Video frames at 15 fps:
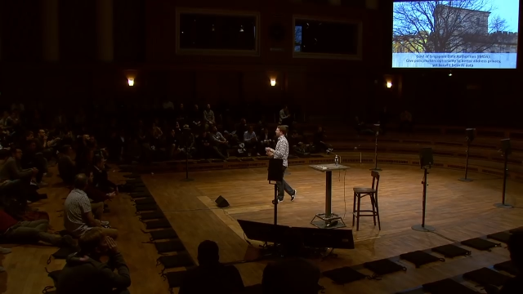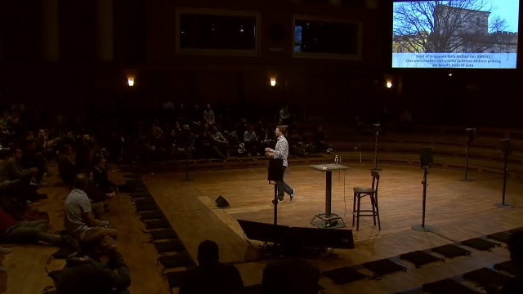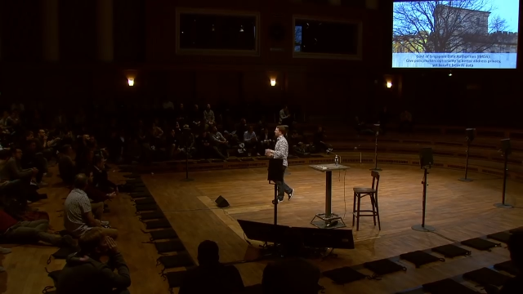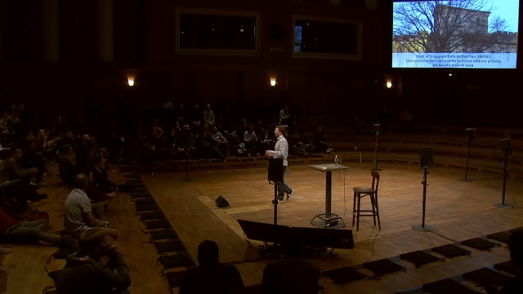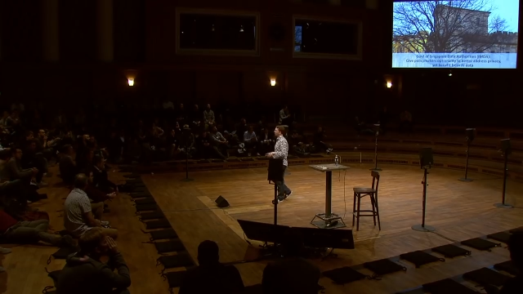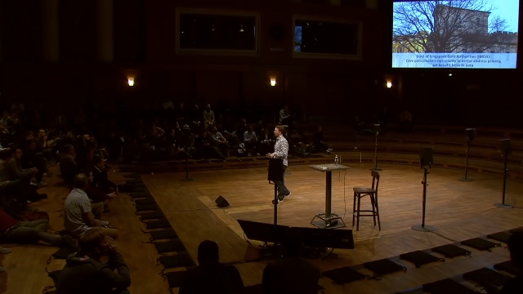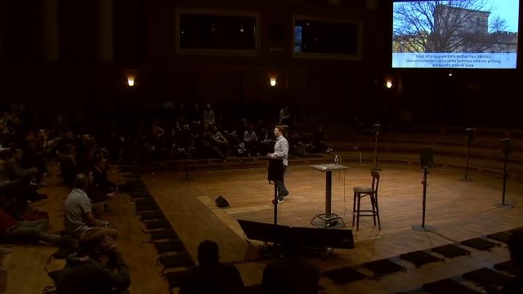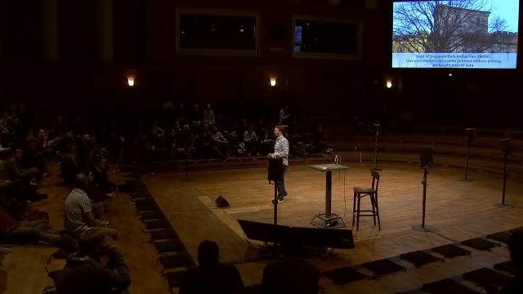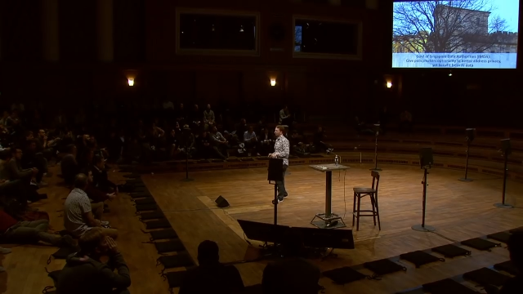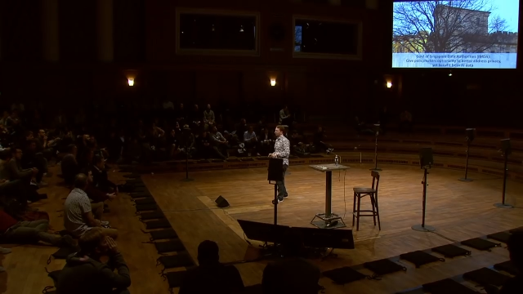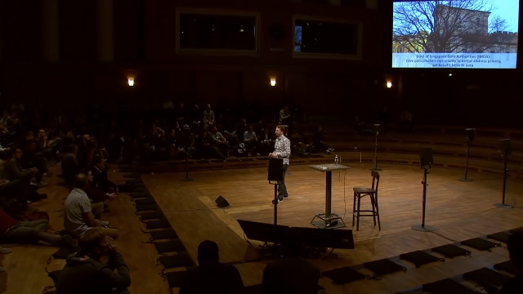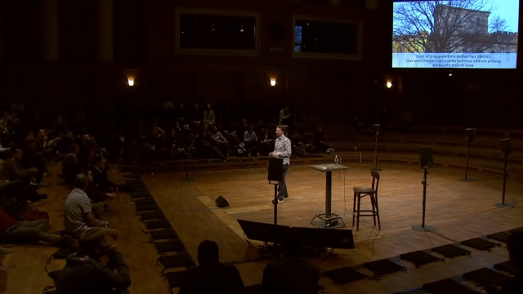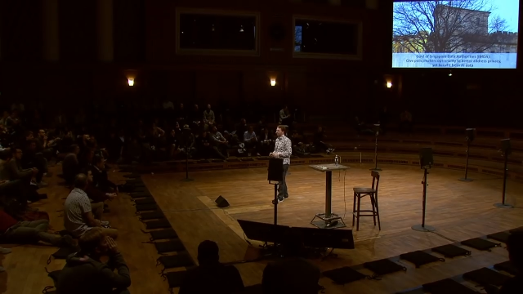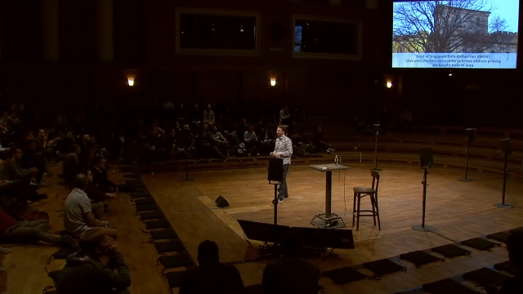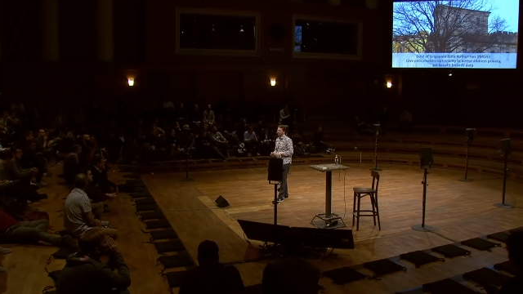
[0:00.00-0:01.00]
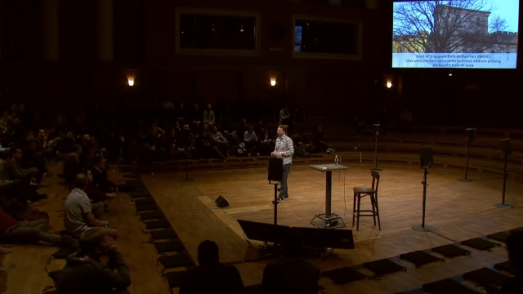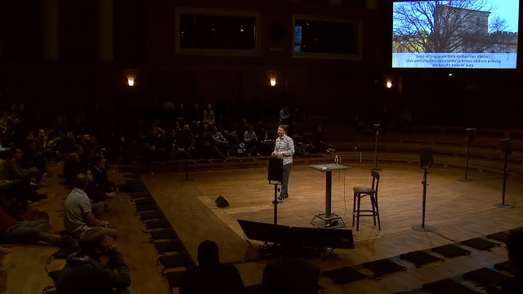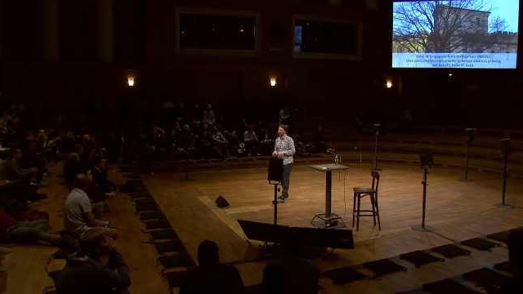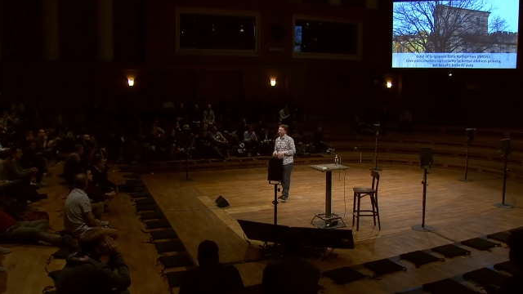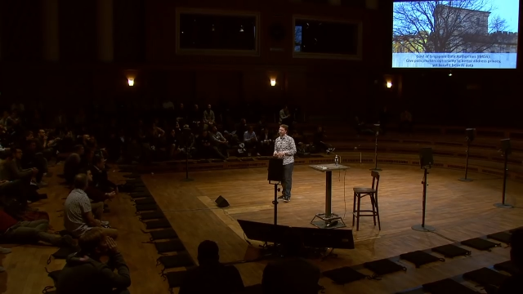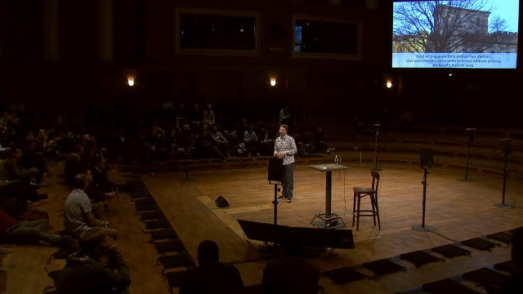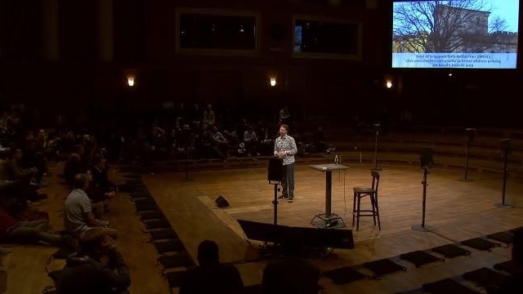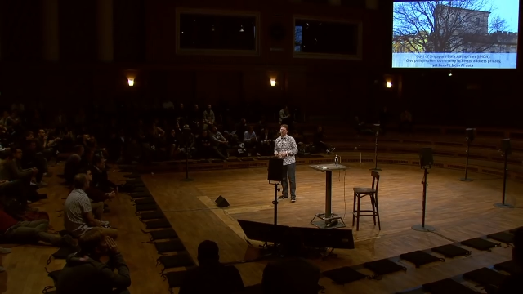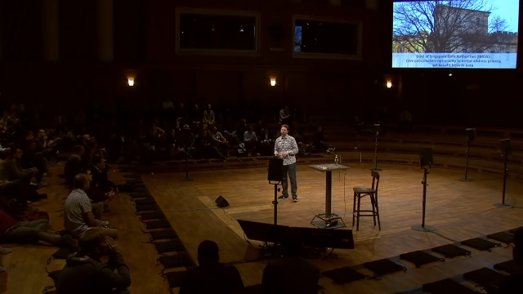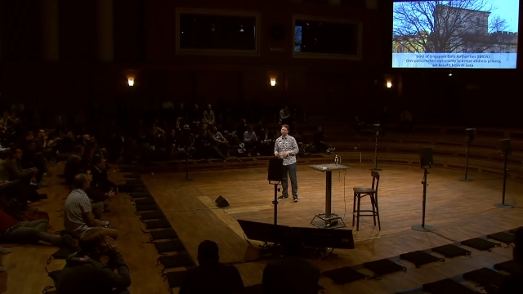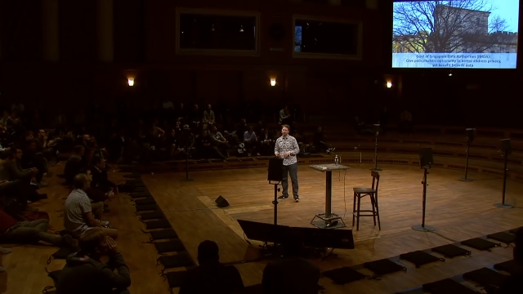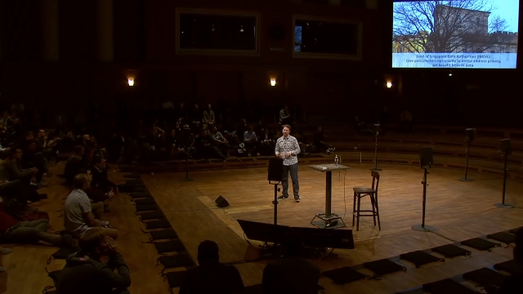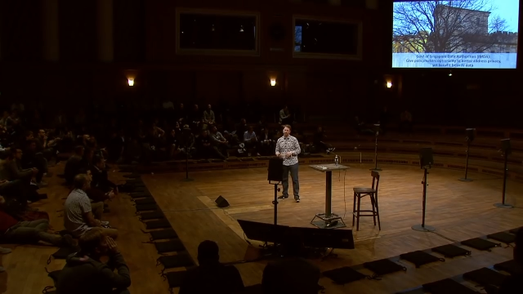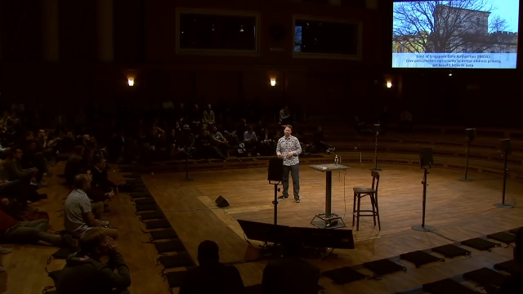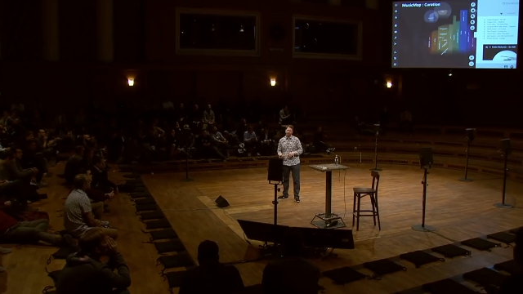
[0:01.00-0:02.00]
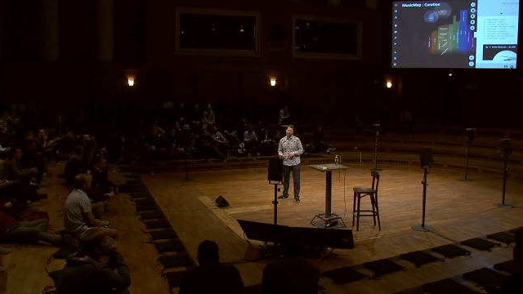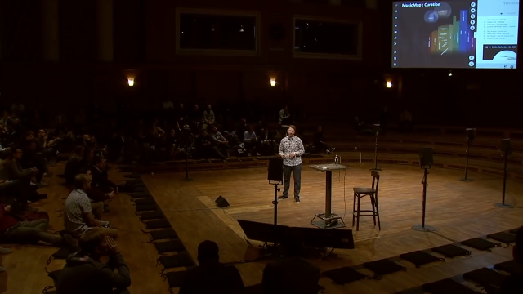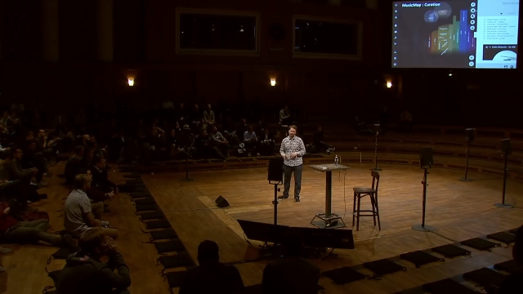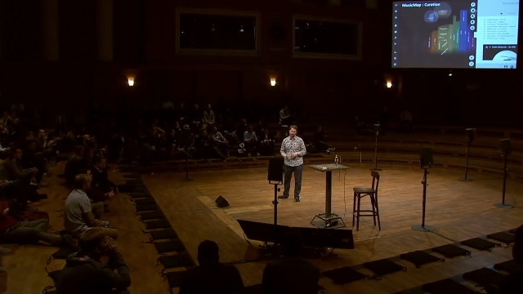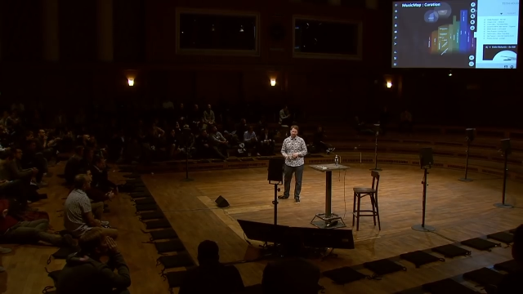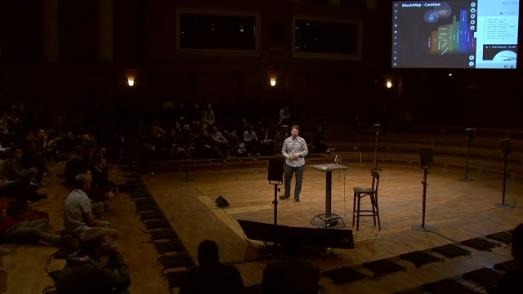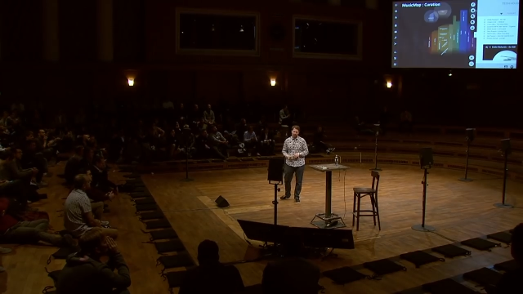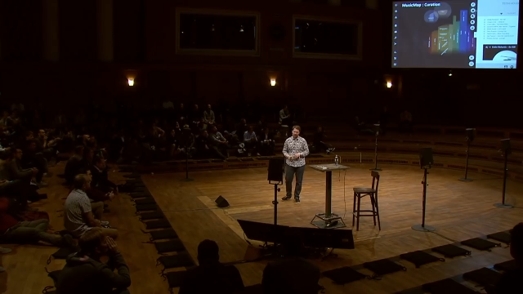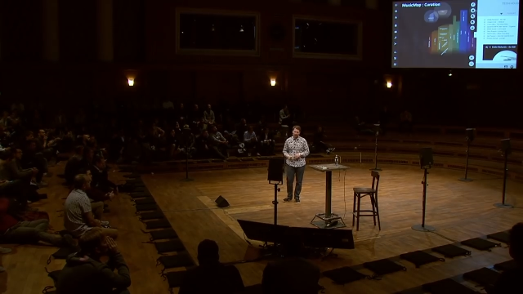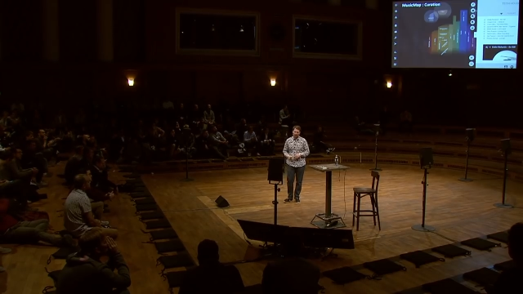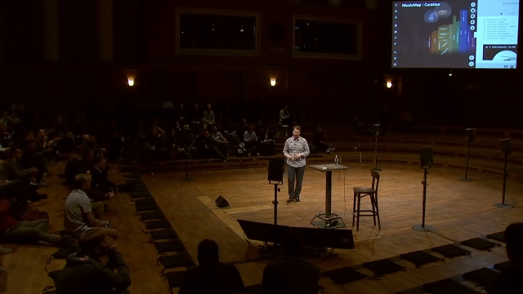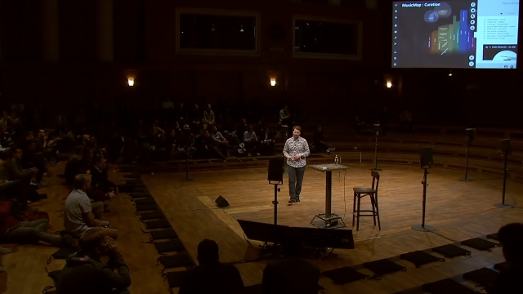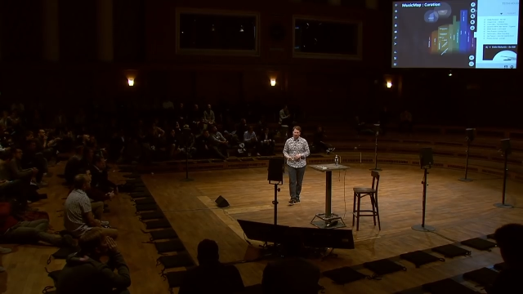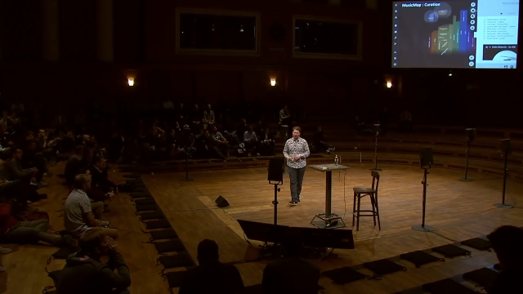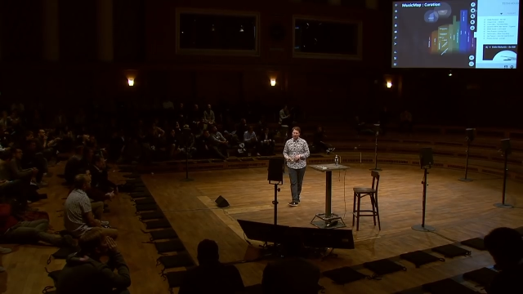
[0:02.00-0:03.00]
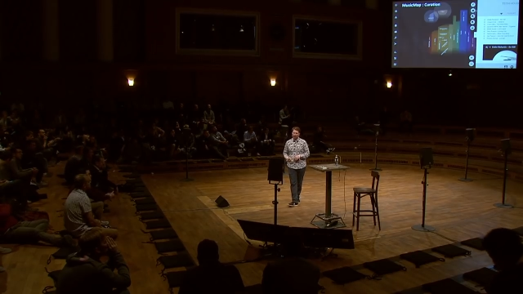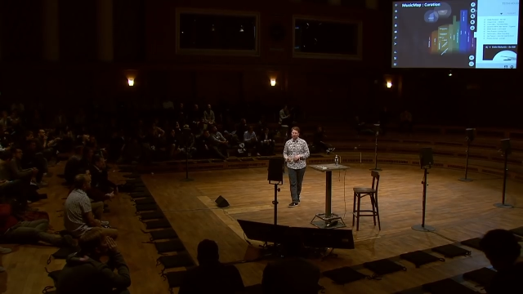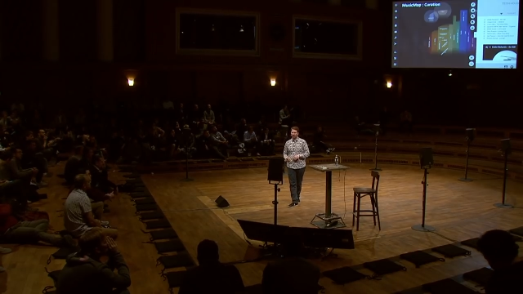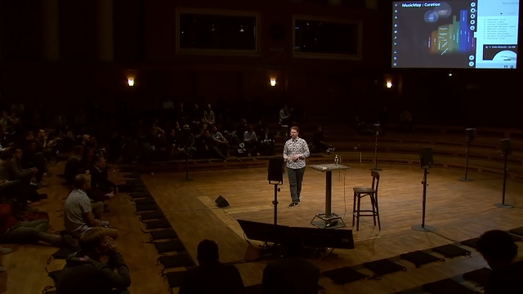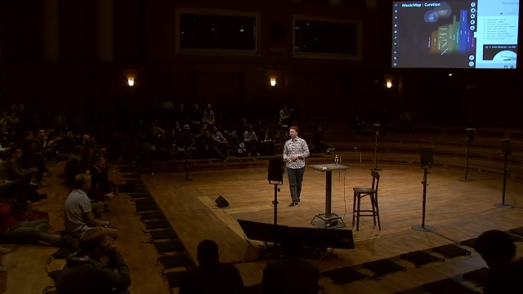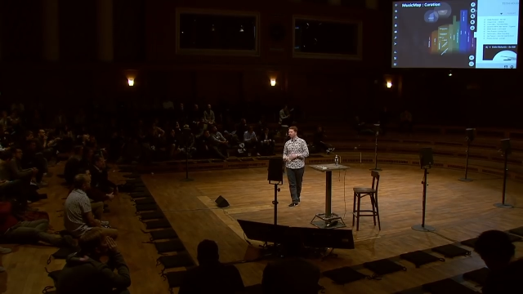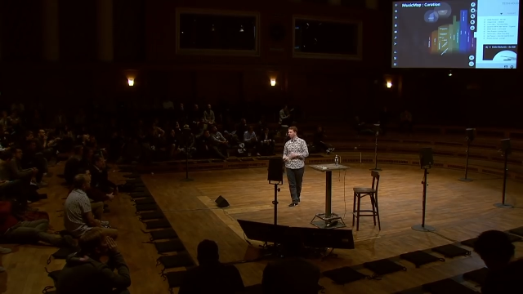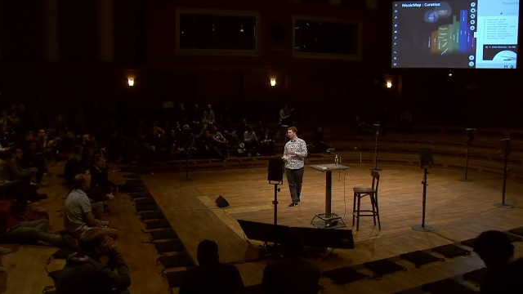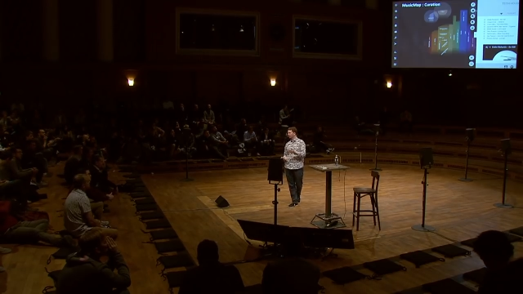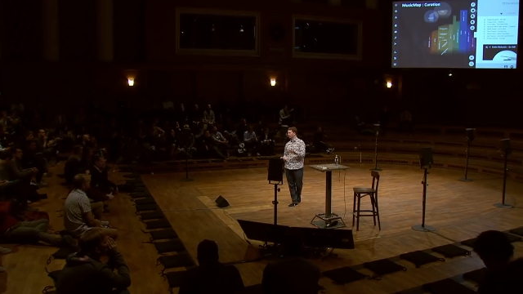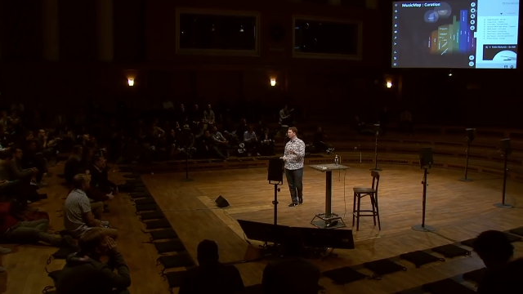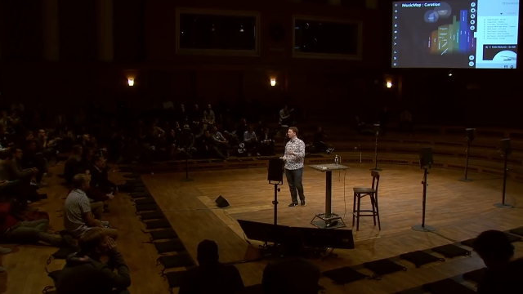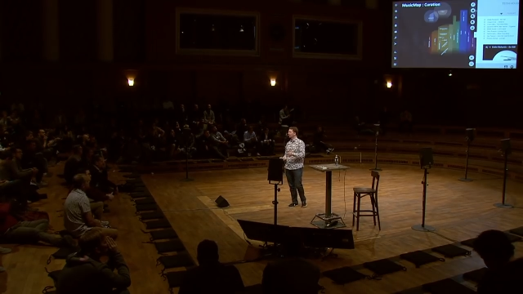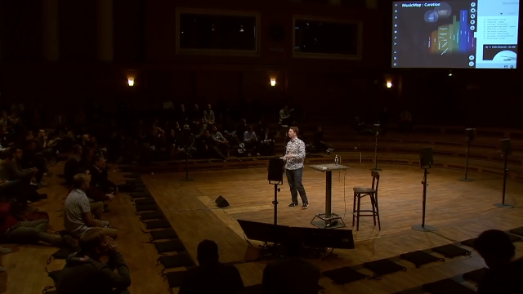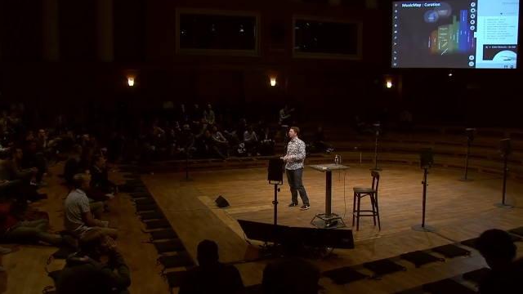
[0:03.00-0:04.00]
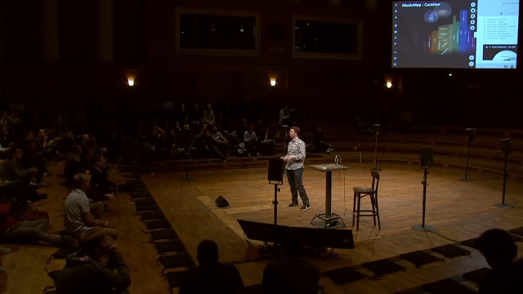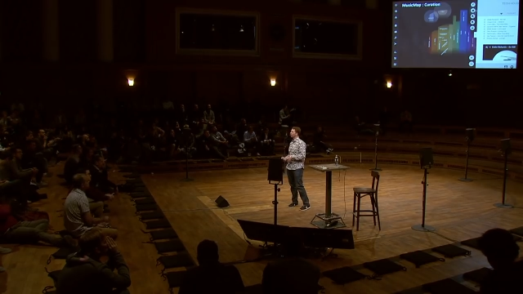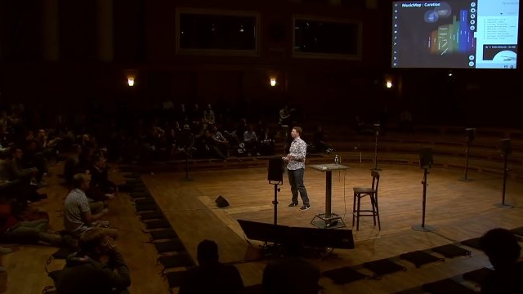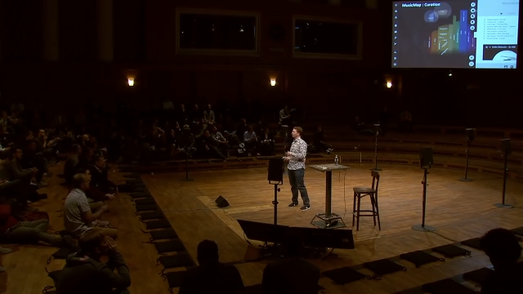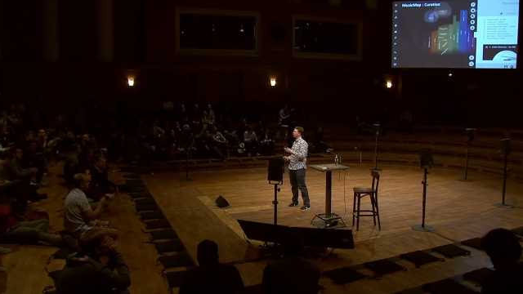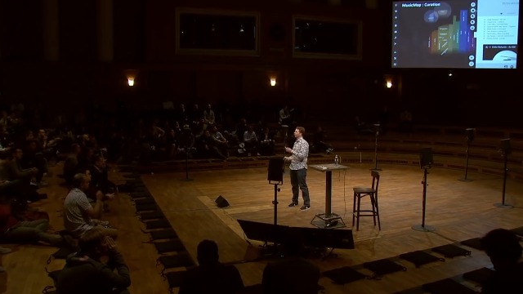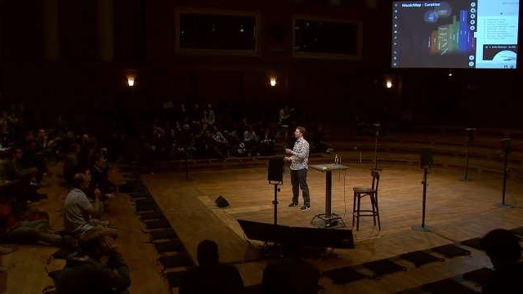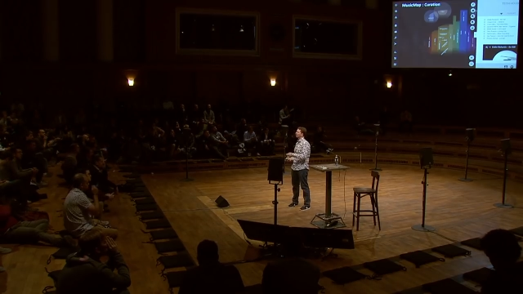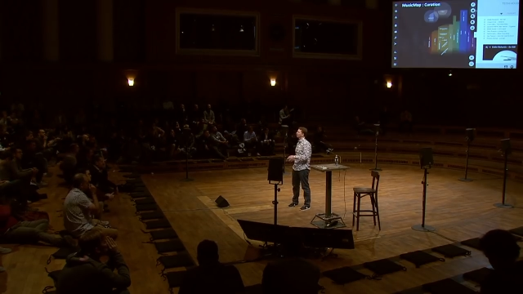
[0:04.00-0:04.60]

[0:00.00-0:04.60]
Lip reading: (no speaker visible)